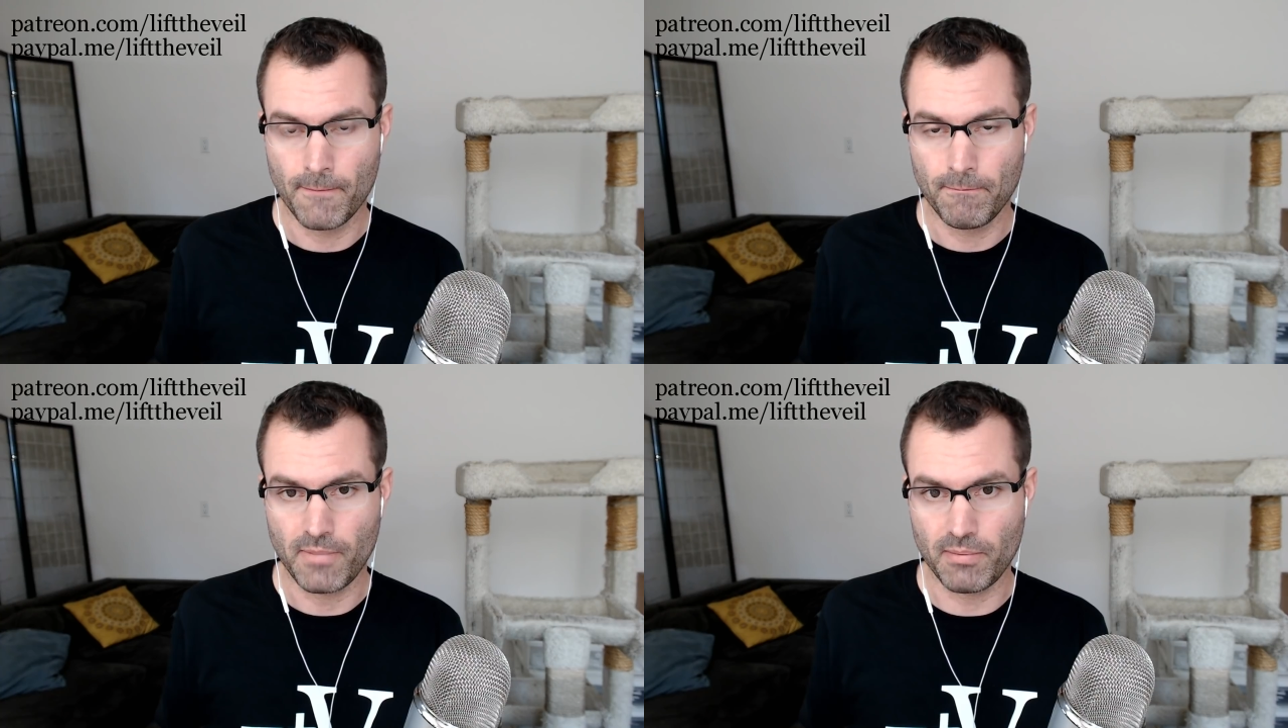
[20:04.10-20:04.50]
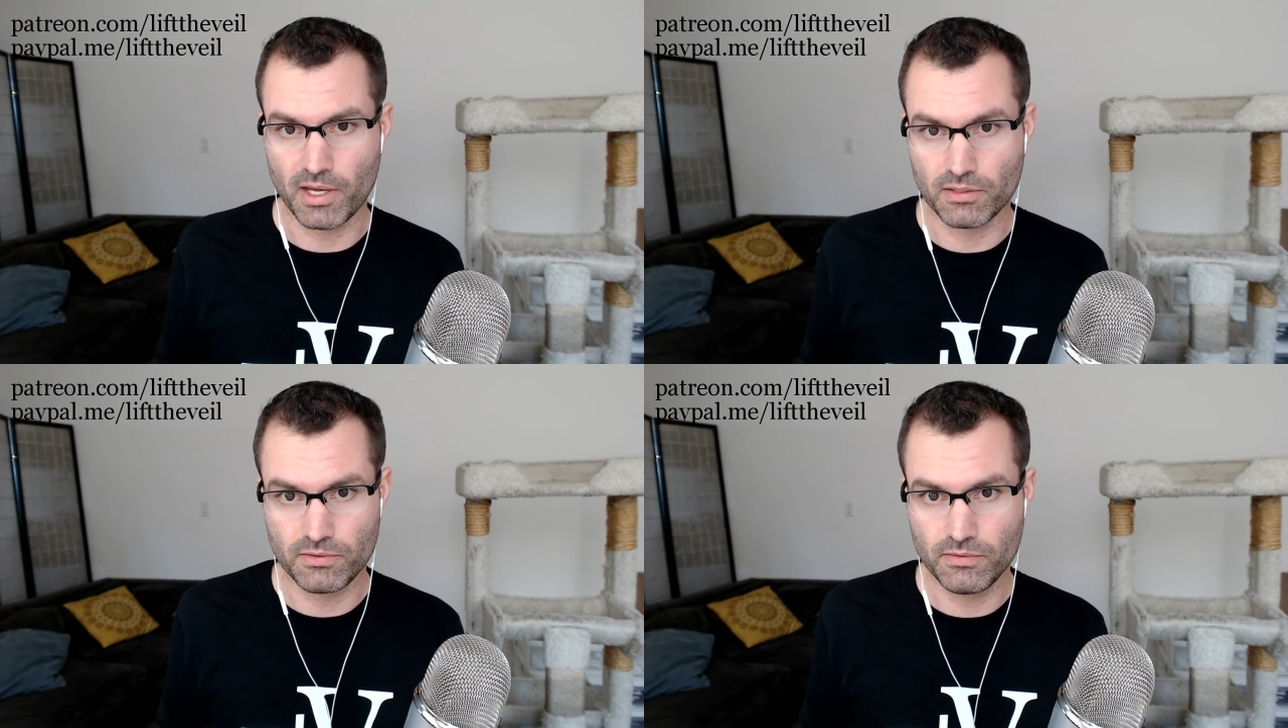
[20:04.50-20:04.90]
Maybe
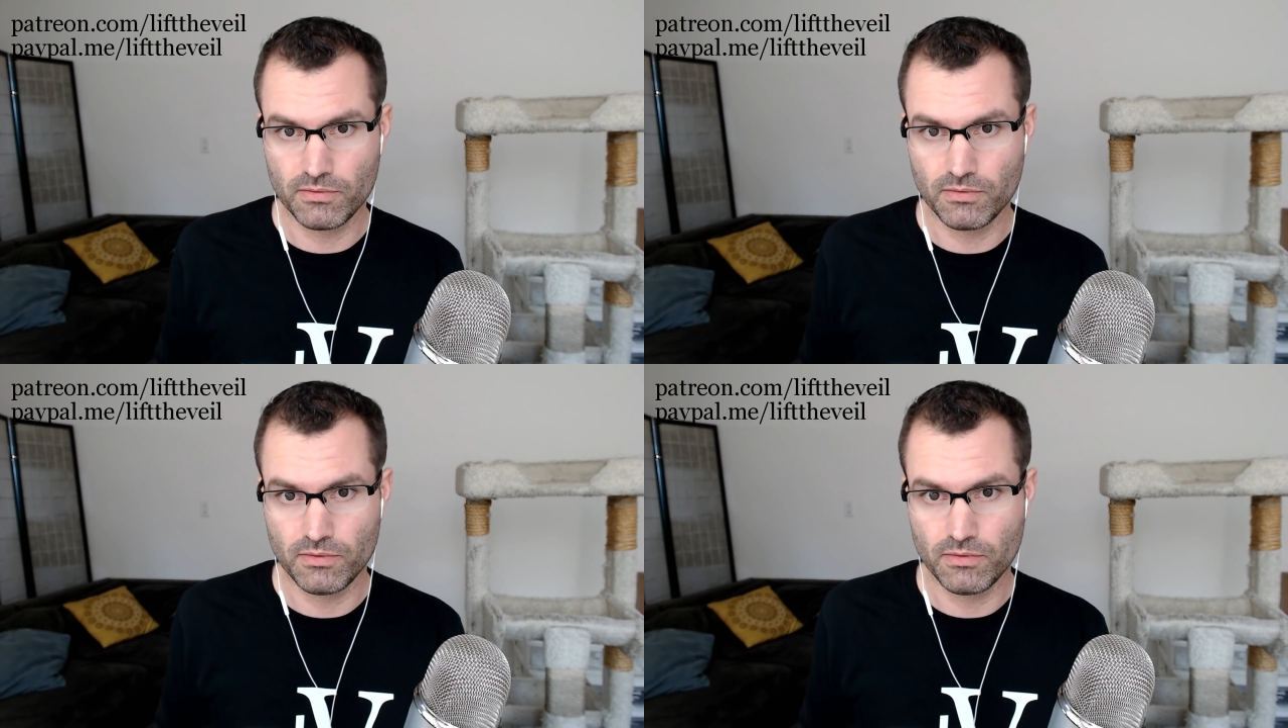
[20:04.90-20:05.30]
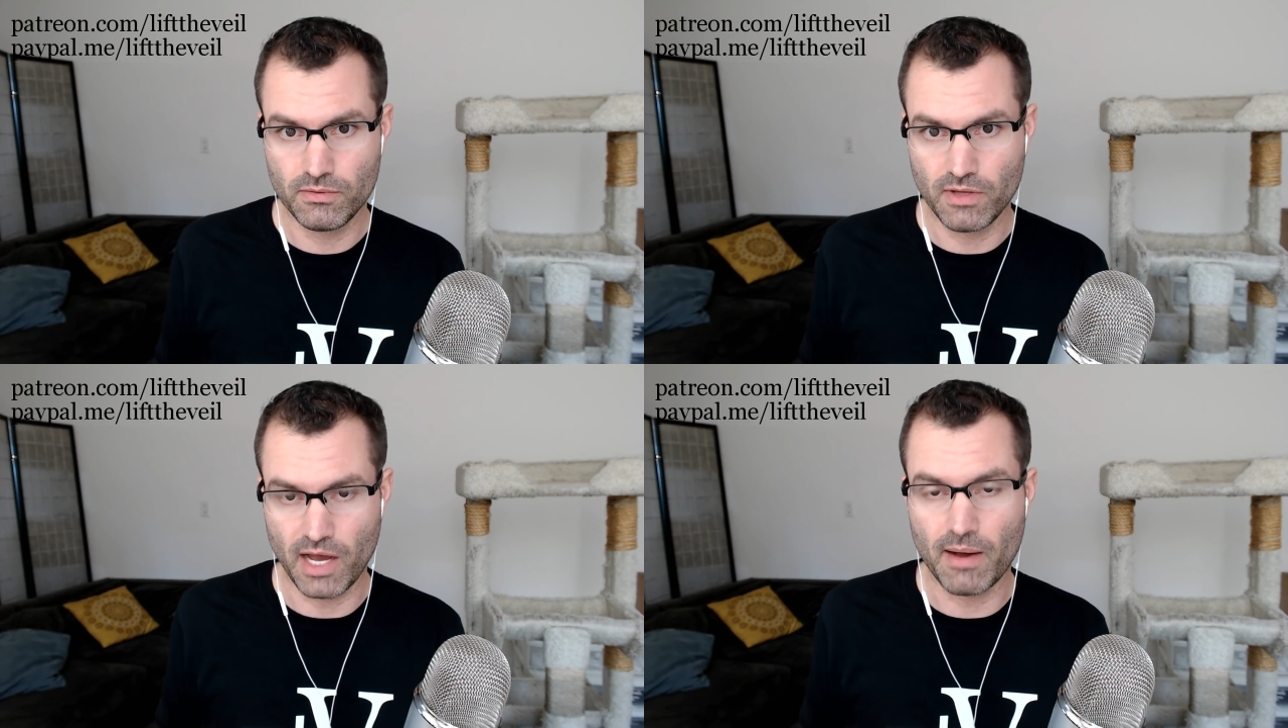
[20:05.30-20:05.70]

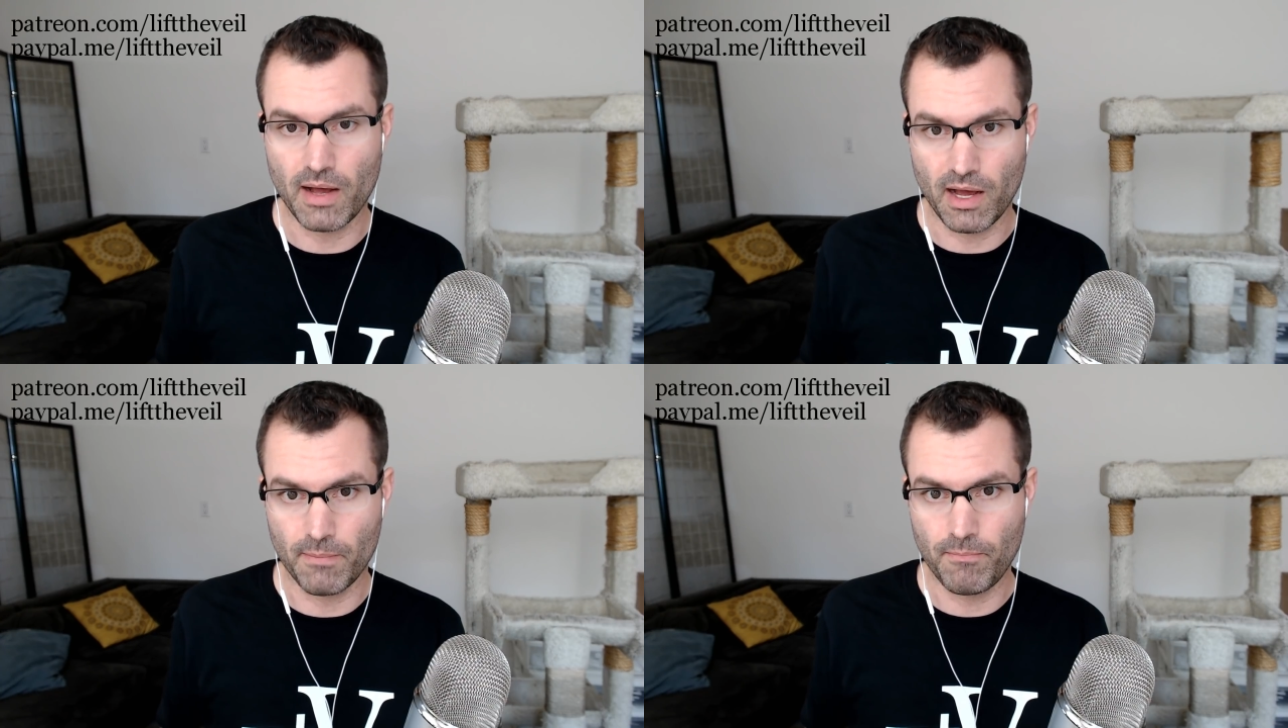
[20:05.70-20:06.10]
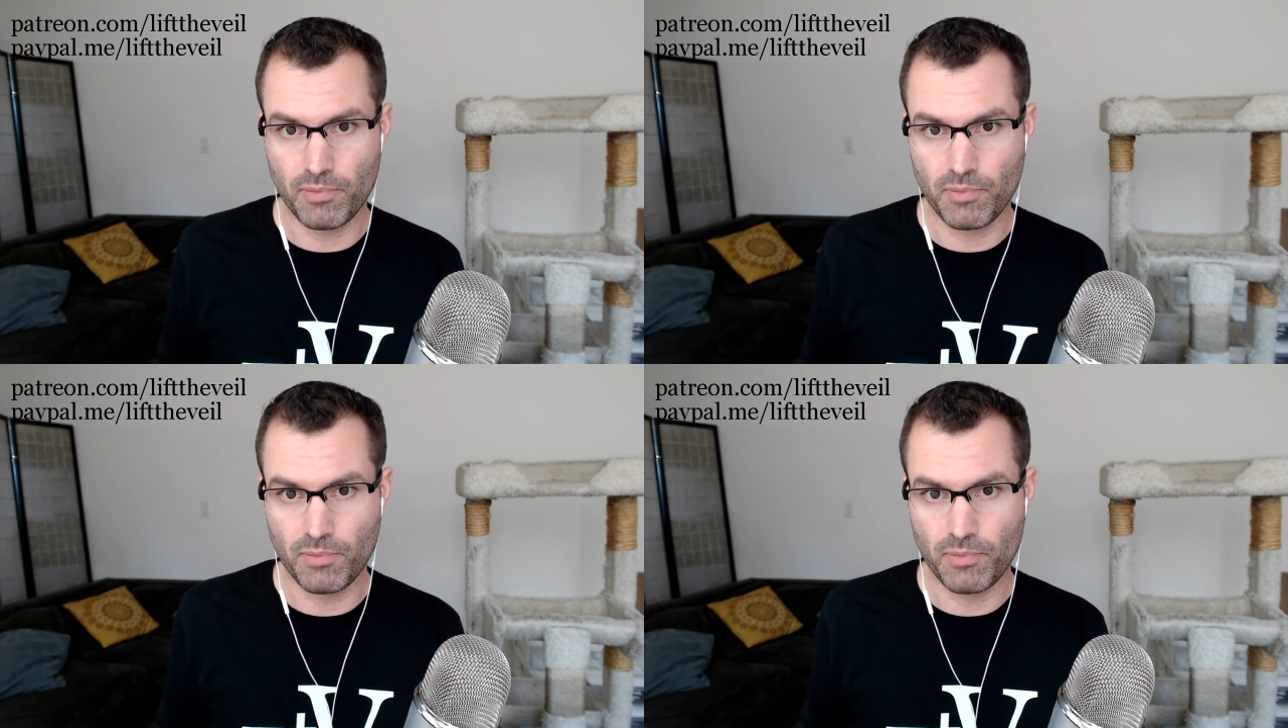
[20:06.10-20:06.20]
I'll